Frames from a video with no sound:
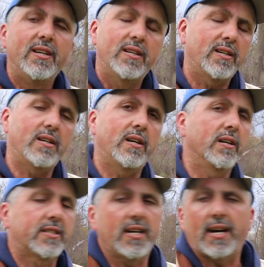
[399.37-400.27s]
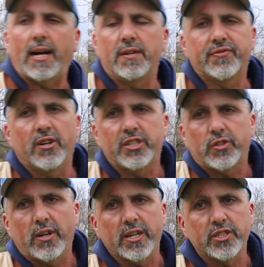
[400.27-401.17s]
oh God, how
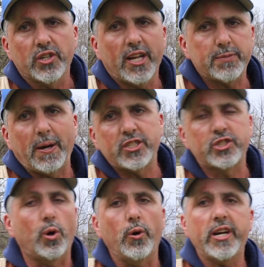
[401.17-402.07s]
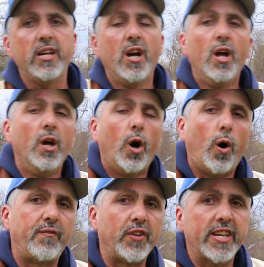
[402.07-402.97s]
frustrating. So that's my story.
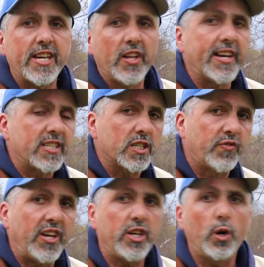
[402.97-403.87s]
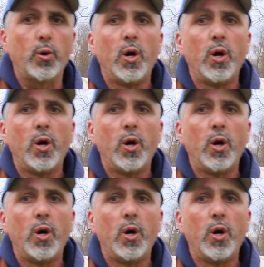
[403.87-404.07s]
Hopefully you like this video.